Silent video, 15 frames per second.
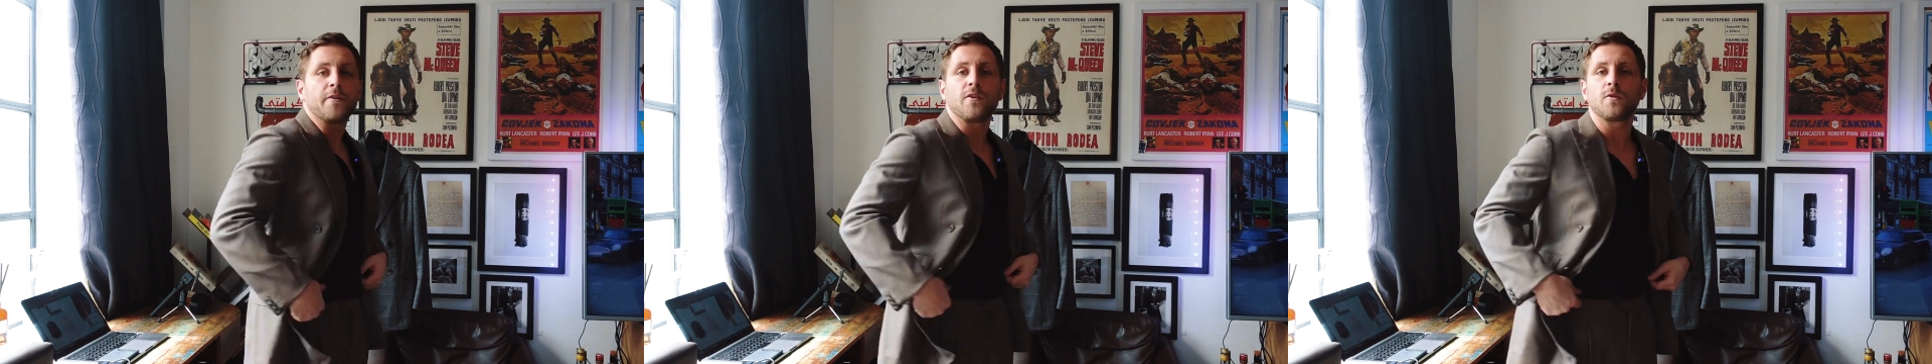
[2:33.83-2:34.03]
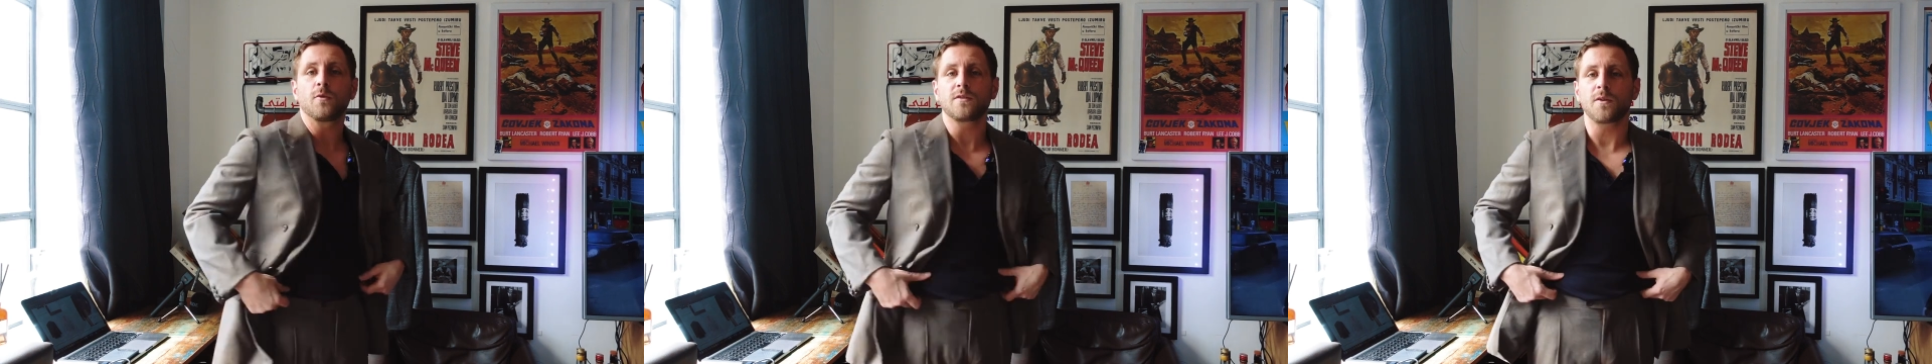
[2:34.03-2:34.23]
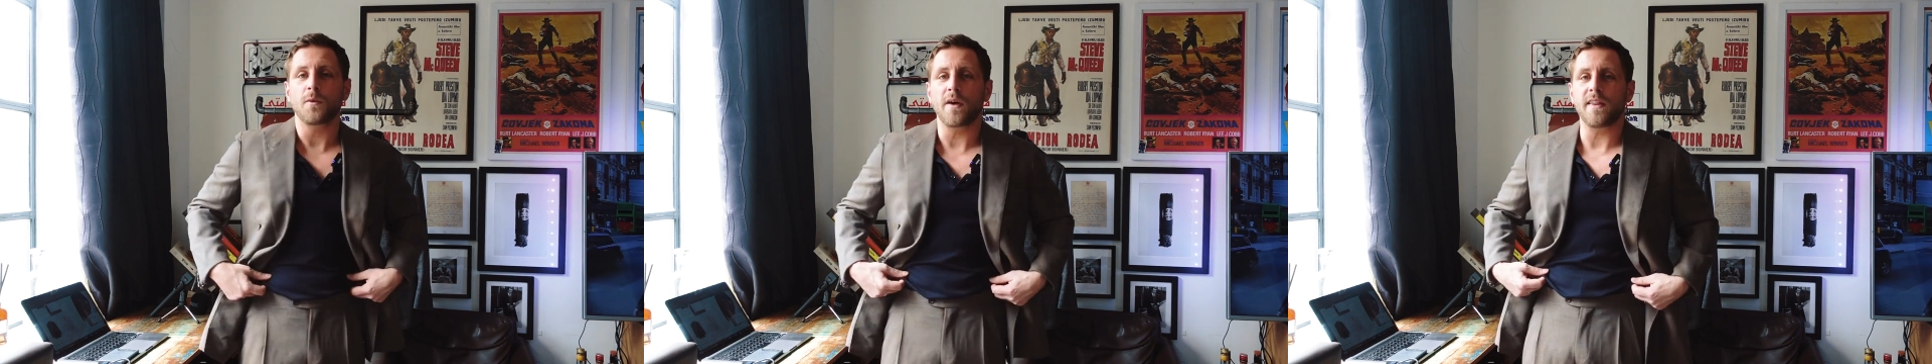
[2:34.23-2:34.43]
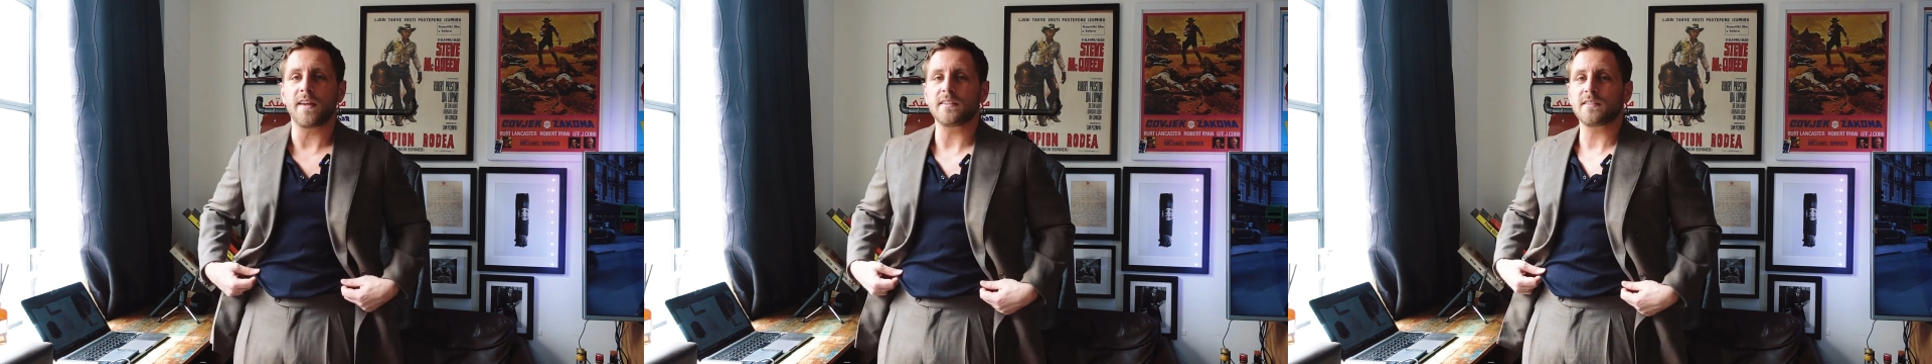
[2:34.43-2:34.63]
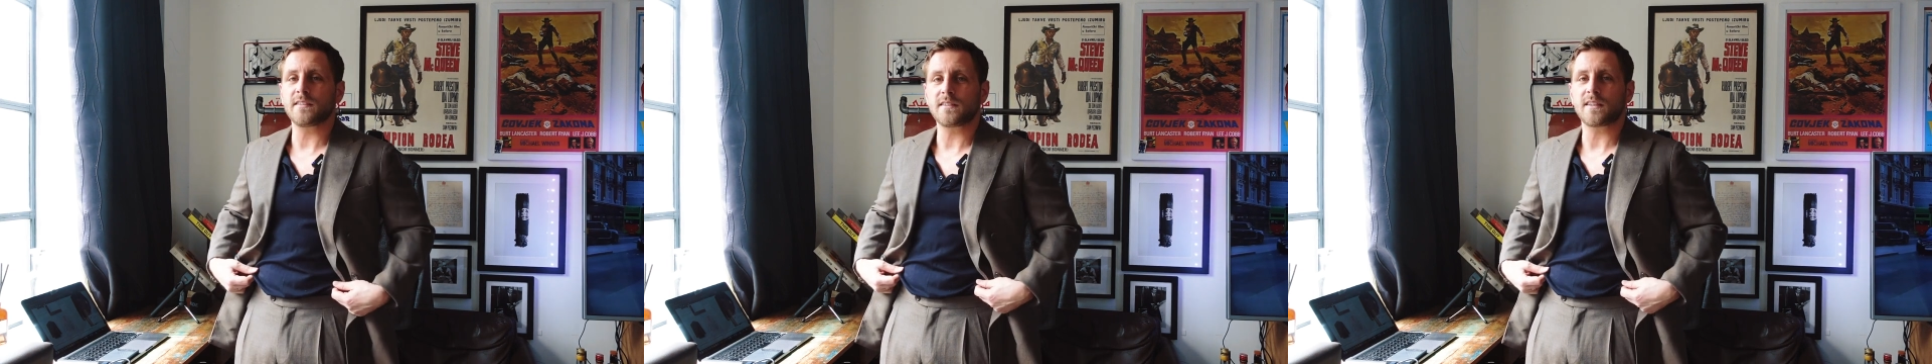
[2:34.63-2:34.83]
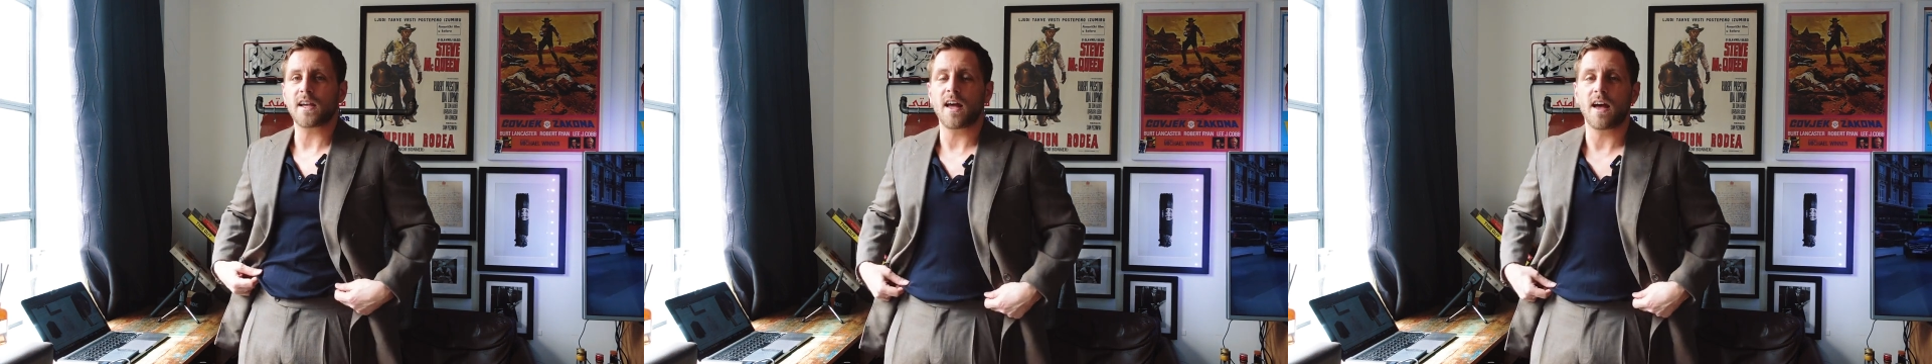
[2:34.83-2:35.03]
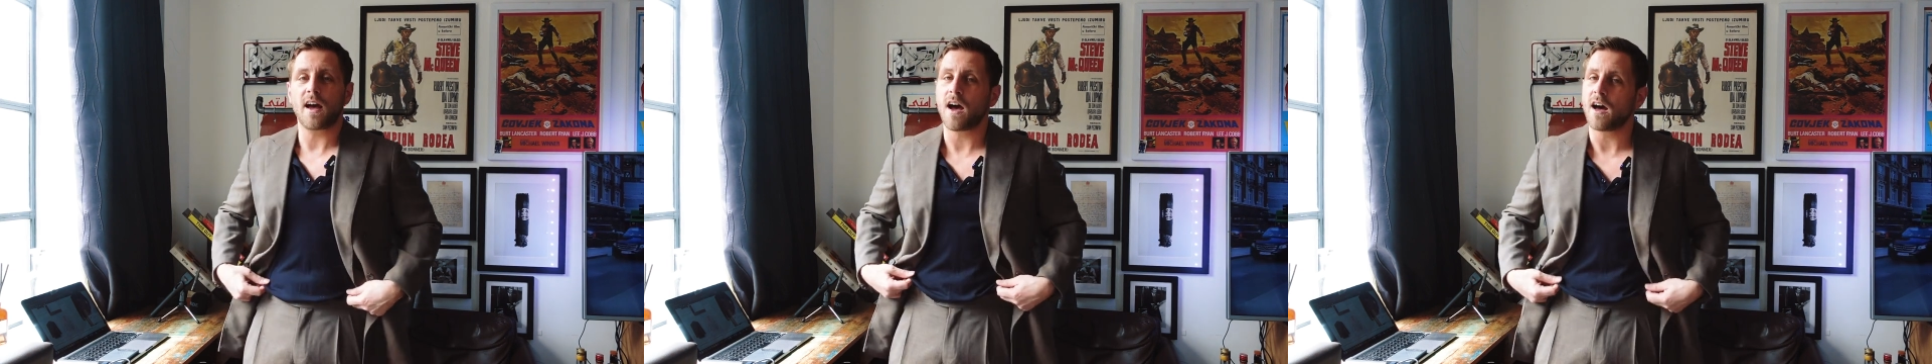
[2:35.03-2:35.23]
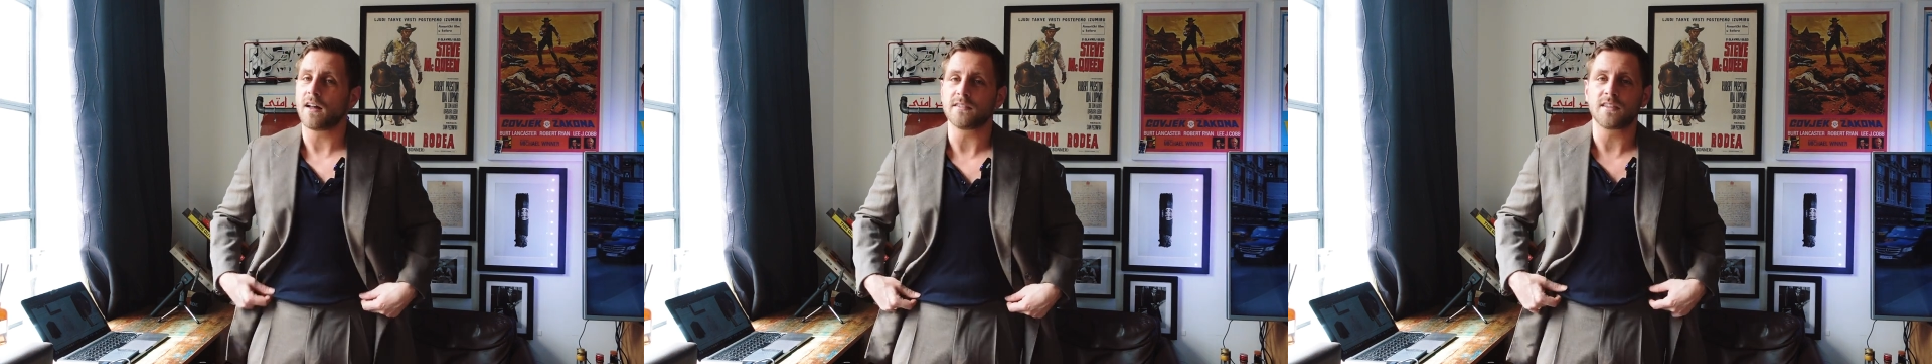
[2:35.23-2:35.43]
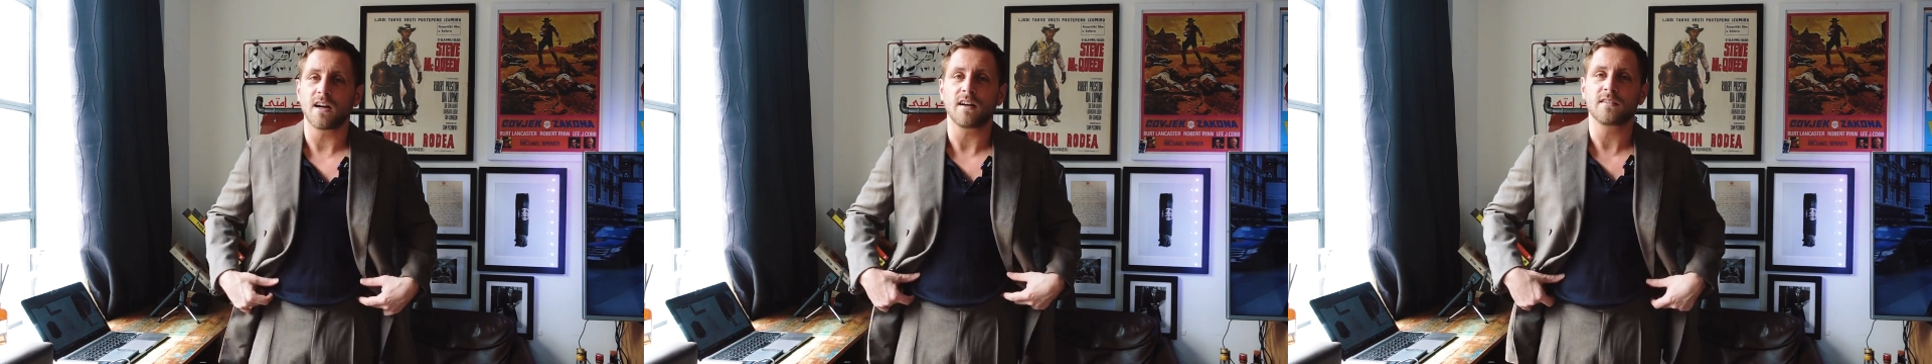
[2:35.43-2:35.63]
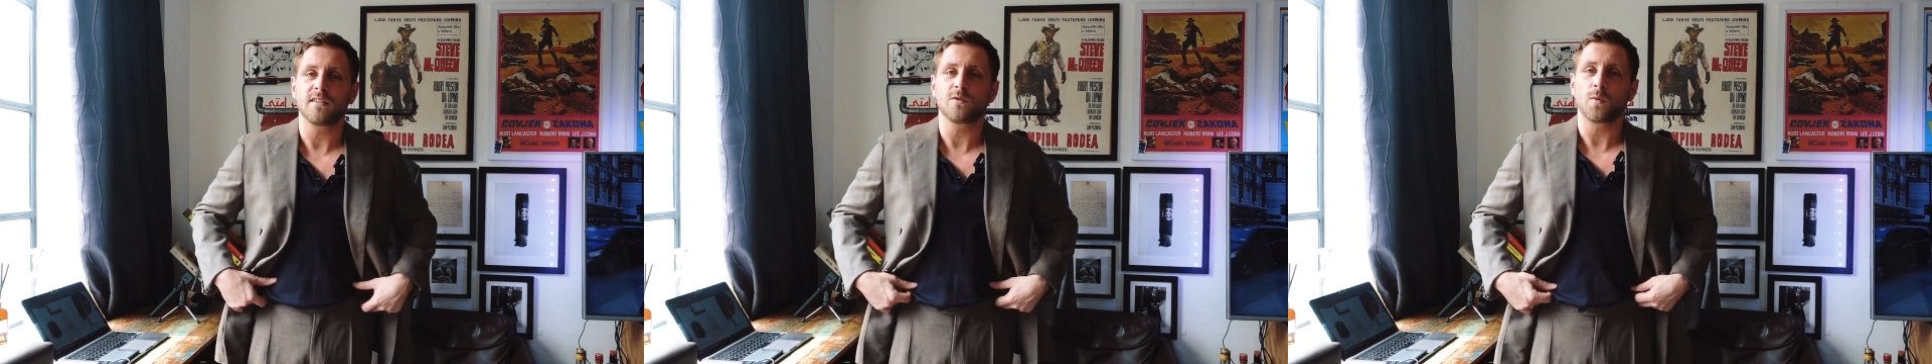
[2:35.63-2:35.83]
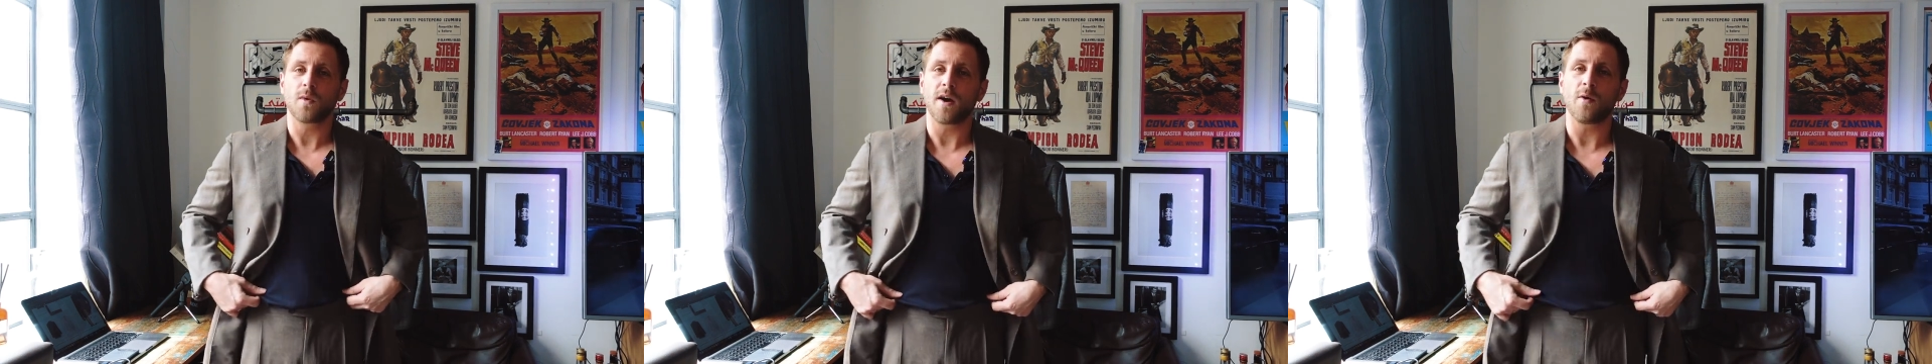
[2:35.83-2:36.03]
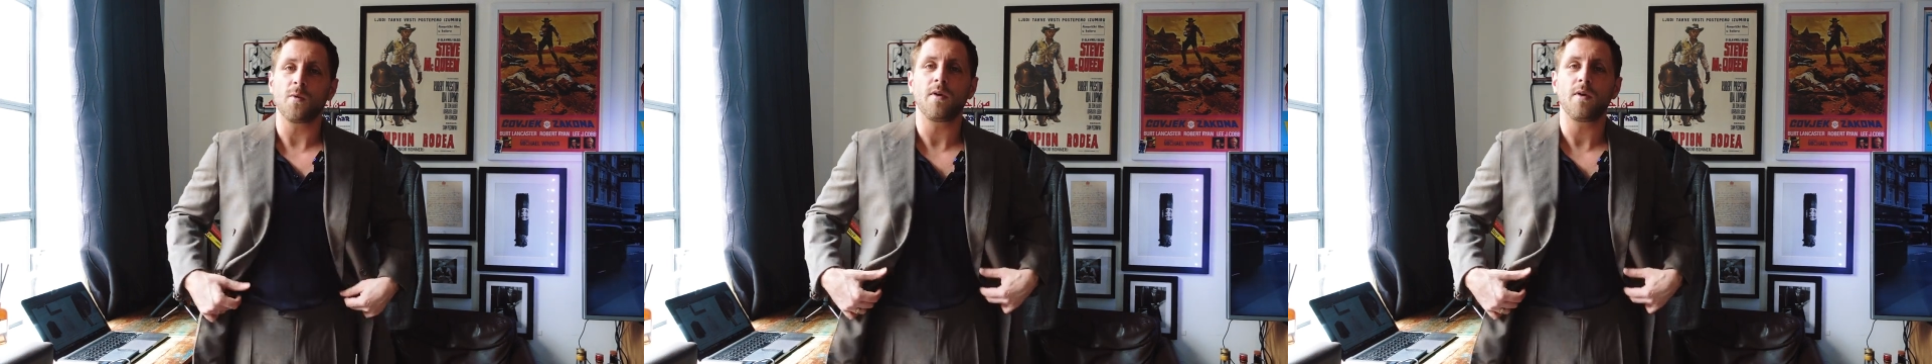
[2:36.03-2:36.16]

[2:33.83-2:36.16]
You could also wear this untucked as well.